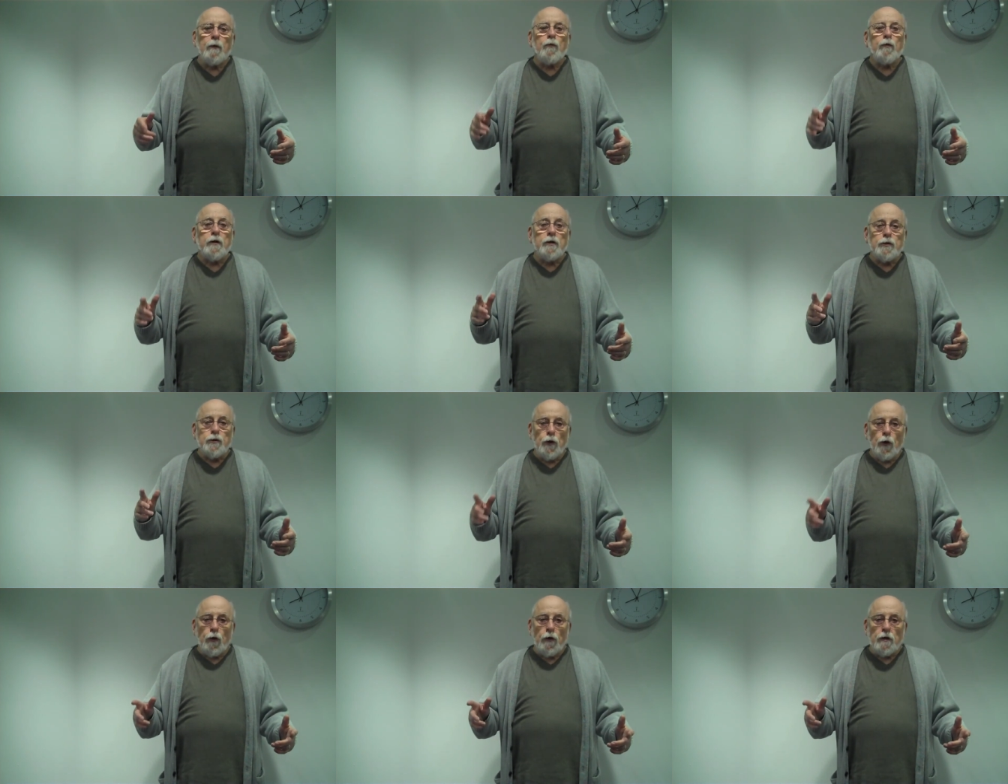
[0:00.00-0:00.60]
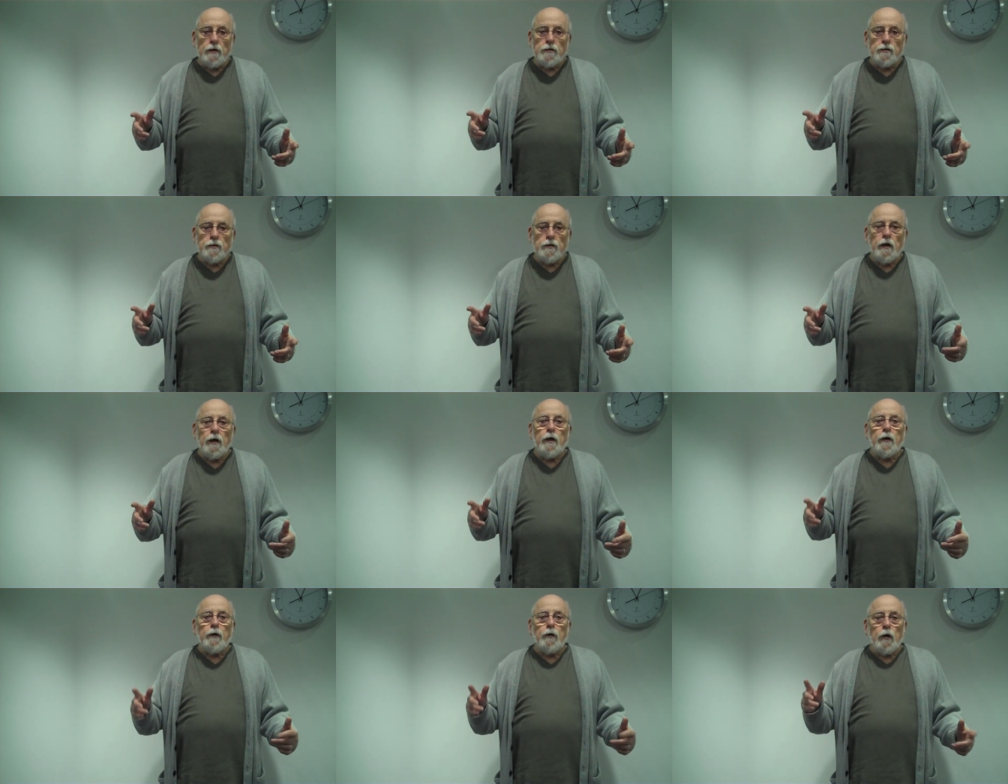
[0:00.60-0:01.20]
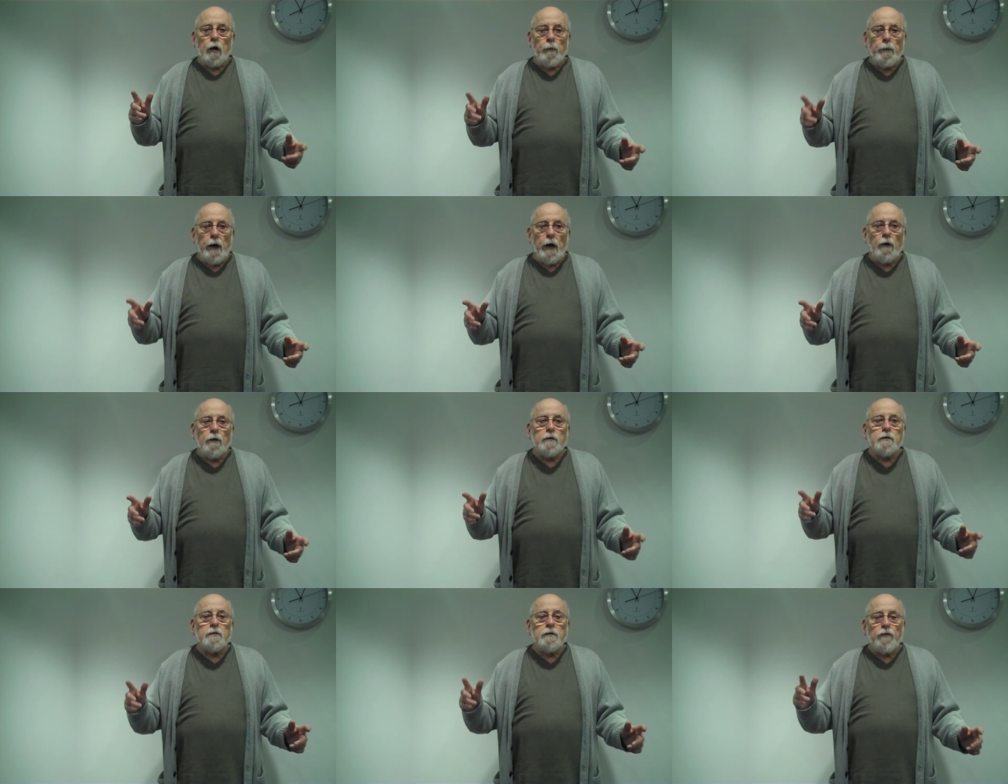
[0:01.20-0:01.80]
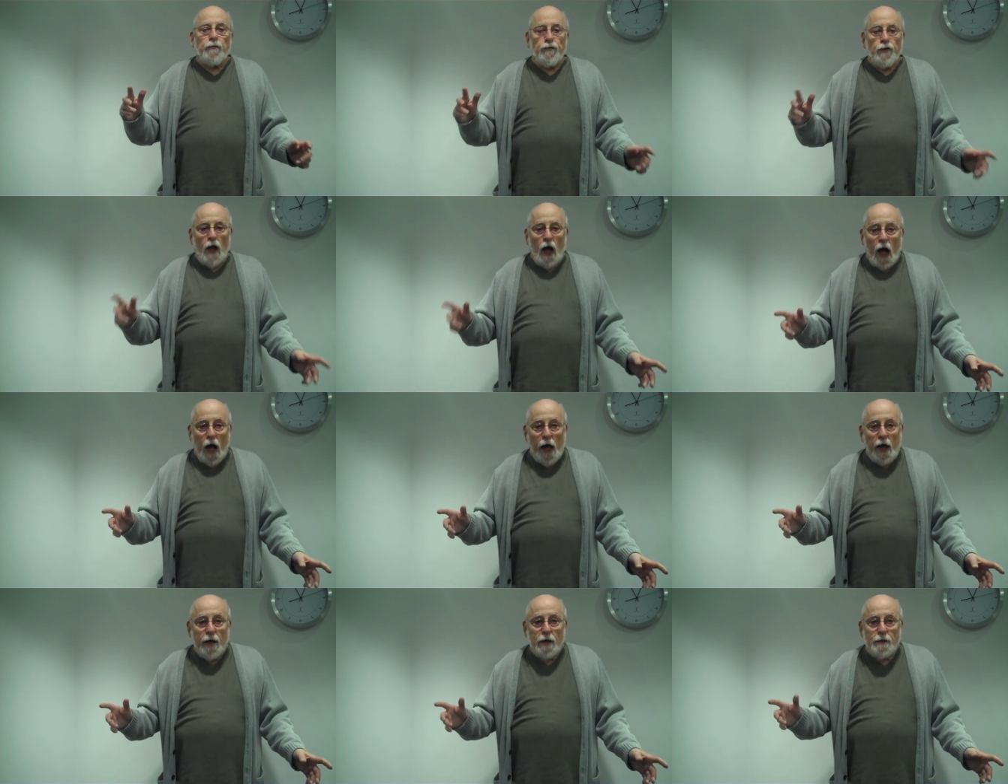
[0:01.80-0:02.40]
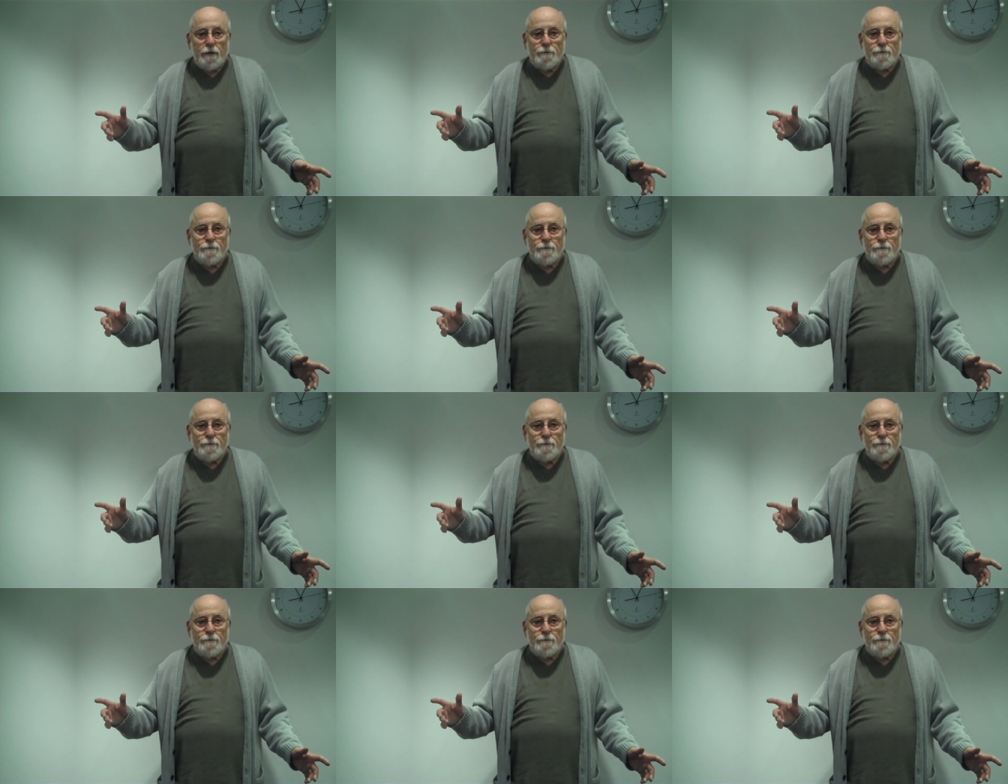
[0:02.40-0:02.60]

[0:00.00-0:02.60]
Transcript: rejoice, you're about to fly.